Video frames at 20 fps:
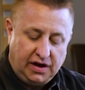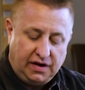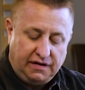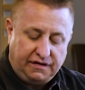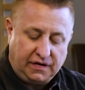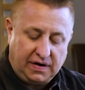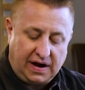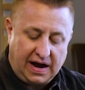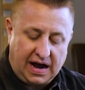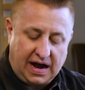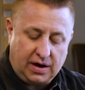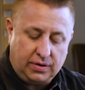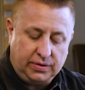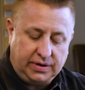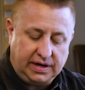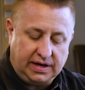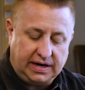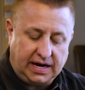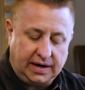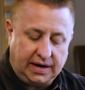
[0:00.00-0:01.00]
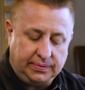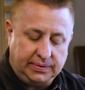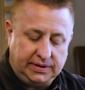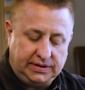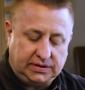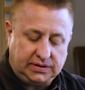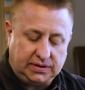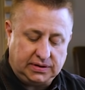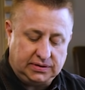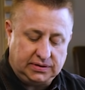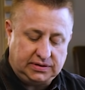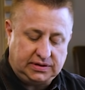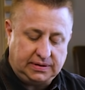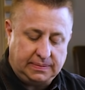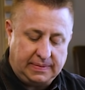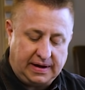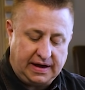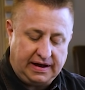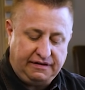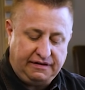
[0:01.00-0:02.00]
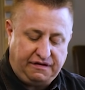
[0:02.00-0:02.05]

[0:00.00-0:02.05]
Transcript: For how can I return to my